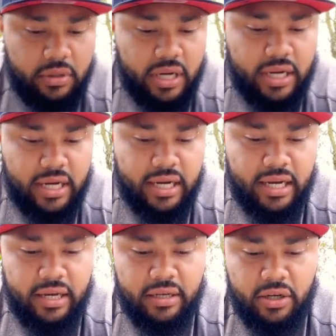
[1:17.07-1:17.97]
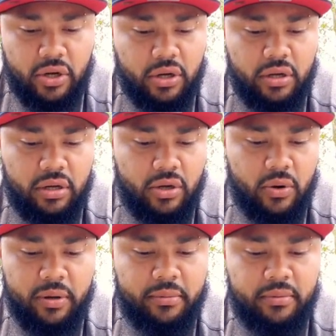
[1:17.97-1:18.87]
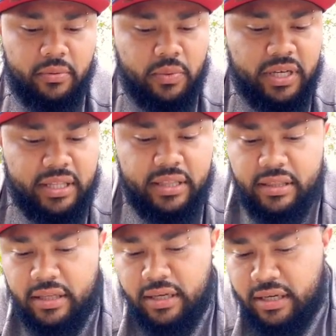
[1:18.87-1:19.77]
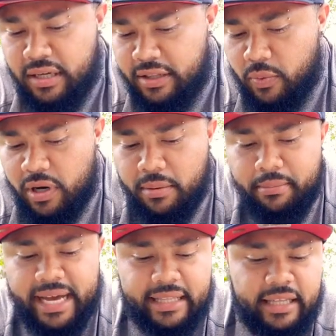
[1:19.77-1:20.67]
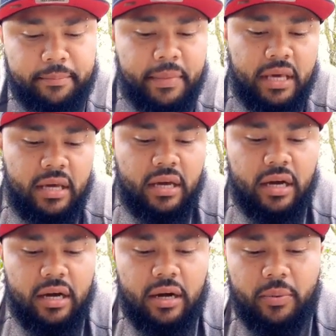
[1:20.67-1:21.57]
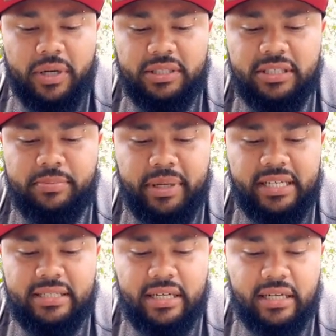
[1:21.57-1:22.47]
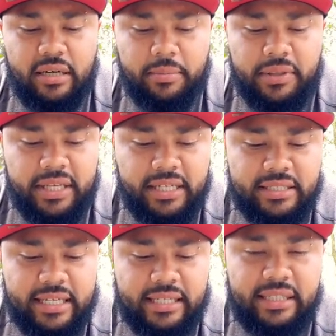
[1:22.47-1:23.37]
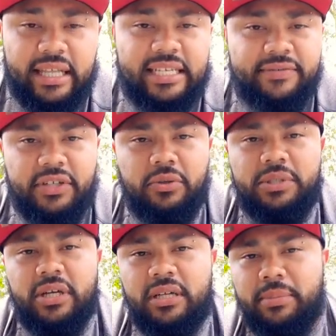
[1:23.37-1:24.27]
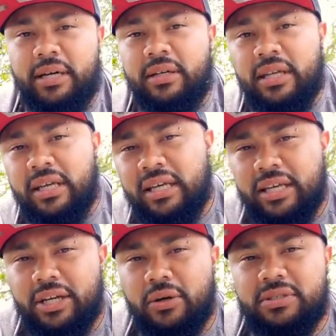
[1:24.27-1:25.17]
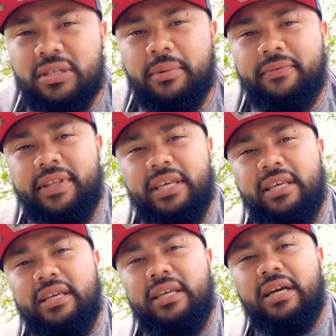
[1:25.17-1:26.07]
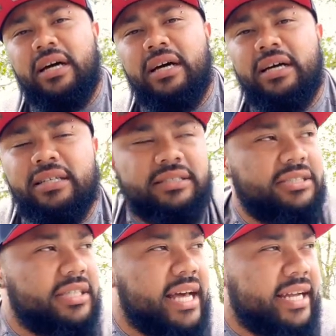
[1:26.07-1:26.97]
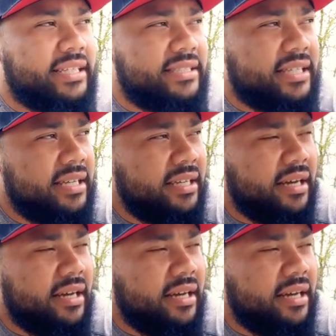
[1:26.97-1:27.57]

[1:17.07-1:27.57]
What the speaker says: going with the welcome back theme, I want to touch base on a couple things. Like in the last video, we talked about, some of the genetics.